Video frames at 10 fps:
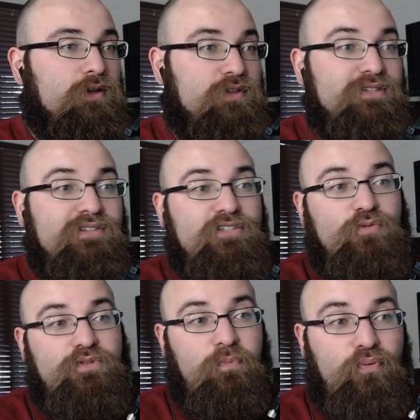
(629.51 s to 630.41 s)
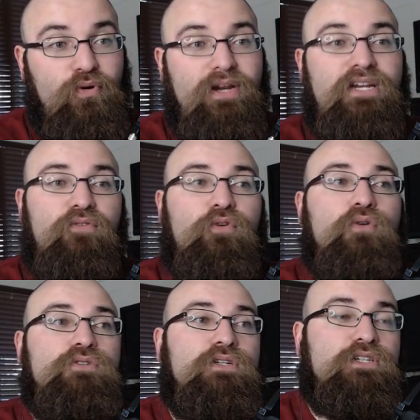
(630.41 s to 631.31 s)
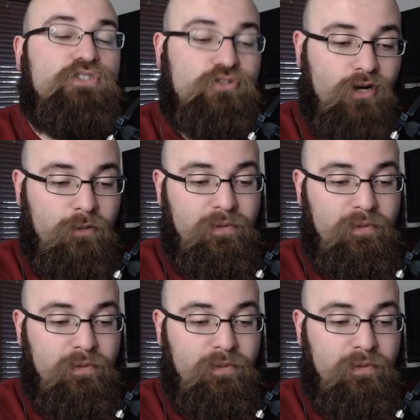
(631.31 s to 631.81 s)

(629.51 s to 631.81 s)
This list was pretty difficult to construct